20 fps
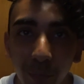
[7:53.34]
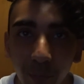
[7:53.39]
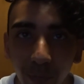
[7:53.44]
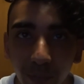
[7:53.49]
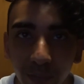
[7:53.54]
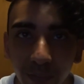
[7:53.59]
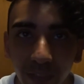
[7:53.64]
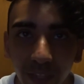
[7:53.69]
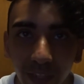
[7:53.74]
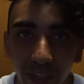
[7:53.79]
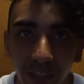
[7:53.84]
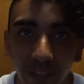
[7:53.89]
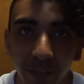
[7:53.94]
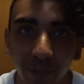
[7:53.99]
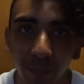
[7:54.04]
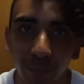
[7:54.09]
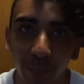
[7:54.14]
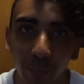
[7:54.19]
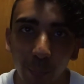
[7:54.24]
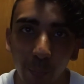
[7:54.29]
months like I
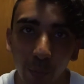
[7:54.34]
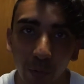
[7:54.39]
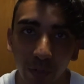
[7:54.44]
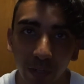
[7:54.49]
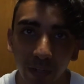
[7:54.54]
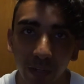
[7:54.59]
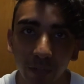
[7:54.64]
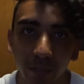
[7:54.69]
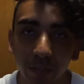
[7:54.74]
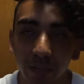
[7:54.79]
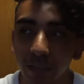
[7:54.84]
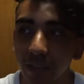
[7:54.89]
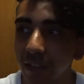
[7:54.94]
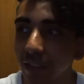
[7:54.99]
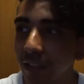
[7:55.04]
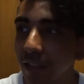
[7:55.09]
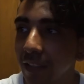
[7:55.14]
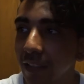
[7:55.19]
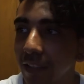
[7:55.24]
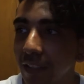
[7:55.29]
do for workouts.
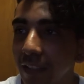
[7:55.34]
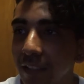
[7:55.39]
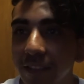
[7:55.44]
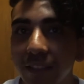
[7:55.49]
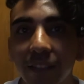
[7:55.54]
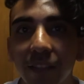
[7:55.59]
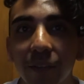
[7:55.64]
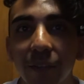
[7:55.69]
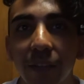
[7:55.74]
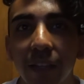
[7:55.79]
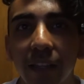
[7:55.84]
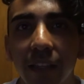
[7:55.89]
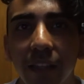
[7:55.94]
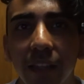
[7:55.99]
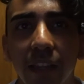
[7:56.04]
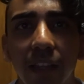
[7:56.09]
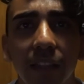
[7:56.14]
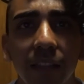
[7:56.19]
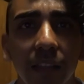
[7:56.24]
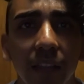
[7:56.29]
So yeah,
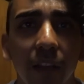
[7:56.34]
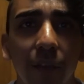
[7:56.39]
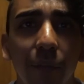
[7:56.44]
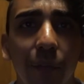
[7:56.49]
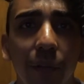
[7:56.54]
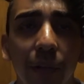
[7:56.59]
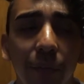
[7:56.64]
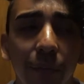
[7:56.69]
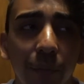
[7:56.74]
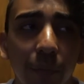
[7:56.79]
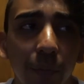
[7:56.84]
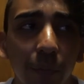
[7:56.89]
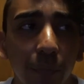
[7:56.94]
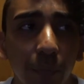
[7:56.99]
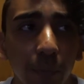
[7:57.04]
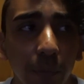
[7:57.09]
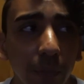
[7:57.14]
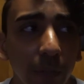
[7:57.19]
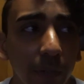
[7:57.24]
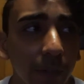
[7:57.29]
guys, Fernie
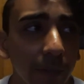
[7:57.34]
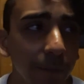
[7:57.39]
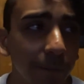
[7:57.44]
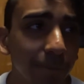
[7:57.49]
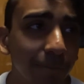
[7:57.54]
Fern.